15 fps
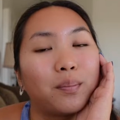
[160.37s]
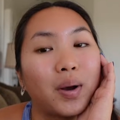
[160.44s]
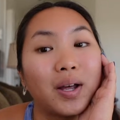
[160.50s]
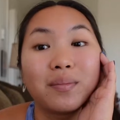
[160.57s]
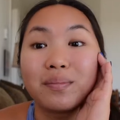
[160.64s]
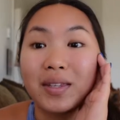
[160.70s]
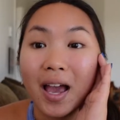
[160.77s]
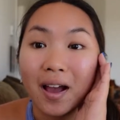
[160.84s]
But
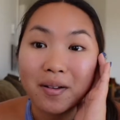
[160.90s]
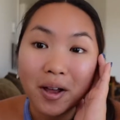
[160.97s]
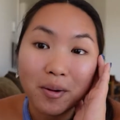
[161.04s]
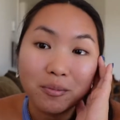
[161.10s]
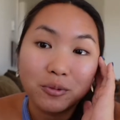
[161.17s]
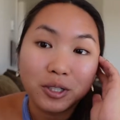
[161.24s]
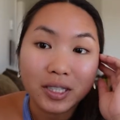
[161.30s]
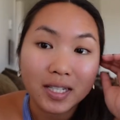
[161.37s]
yeah,
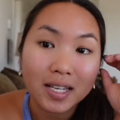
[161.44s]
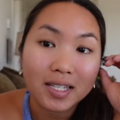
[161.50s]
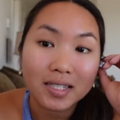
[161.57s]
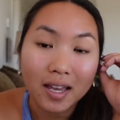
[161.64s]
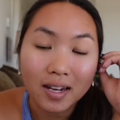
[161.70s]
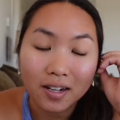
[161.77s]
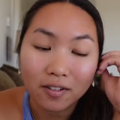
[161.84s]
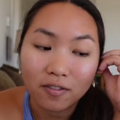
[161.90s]
I'm really
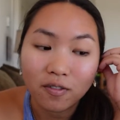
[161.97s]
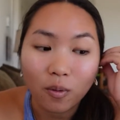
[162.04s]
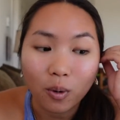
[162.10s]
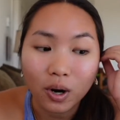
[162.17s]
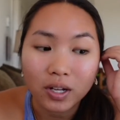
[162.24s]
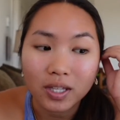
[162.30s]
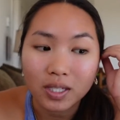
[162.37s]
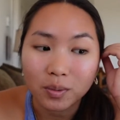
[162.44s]
excited
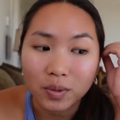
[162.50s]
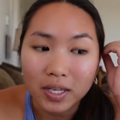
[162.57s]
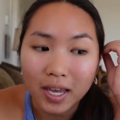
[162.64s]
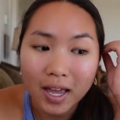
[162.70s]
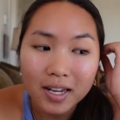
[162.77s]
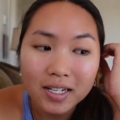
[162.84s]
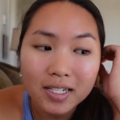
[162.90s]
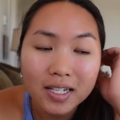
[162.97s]
for this
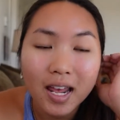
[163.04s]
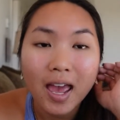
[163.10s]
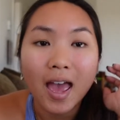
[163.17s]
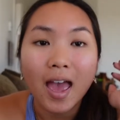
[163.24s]
weekend